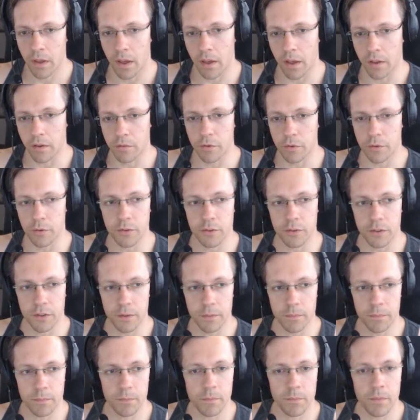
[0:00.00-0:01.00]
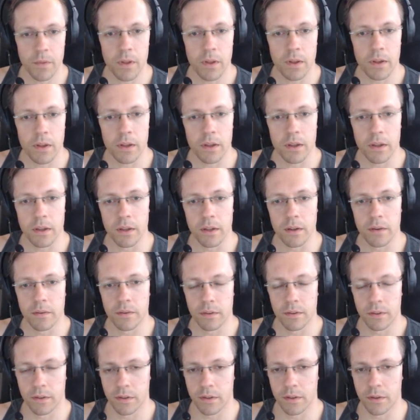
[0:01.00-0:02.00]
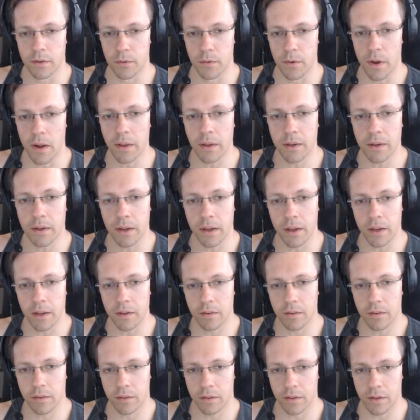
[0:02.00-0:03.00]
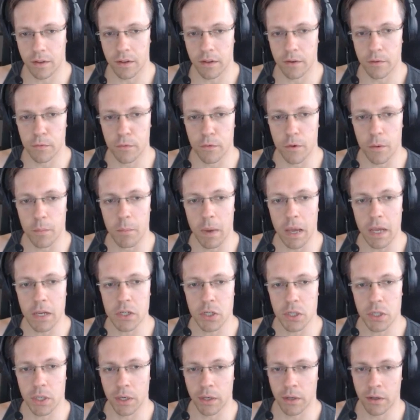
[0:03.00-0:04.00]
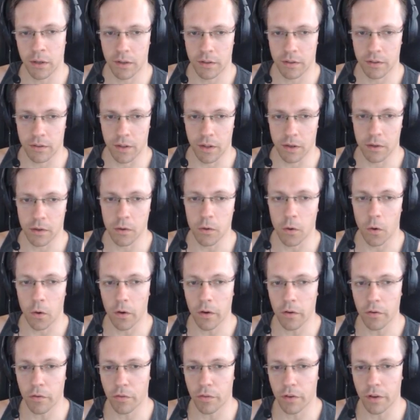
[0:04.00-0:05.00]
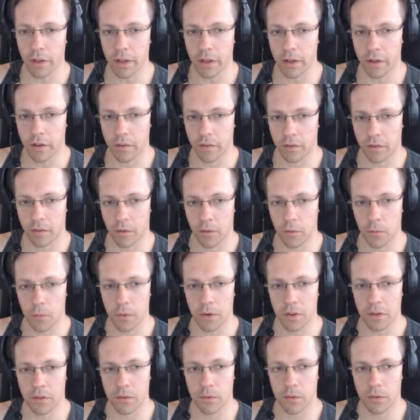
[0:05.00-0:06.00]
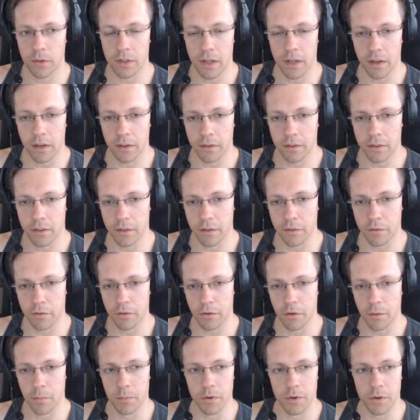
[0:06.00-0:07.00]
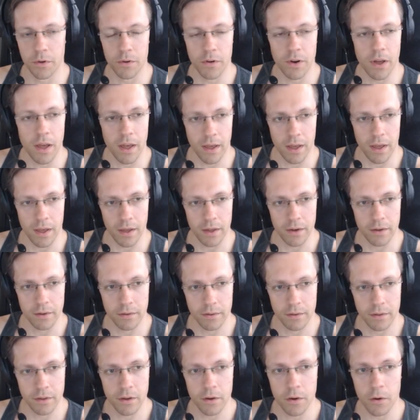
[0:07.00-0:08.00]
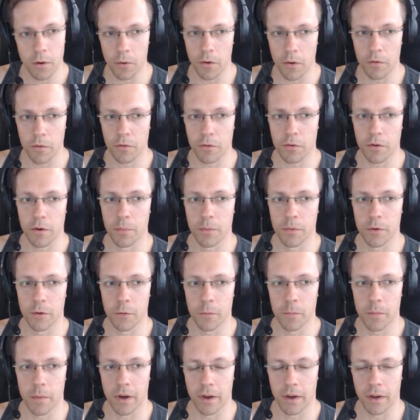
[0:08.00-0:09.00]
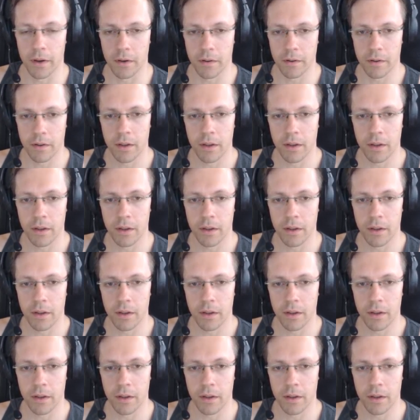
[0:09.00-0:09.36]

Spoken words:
And further, it eradicates information that conflicts with reality from your head or from your mind.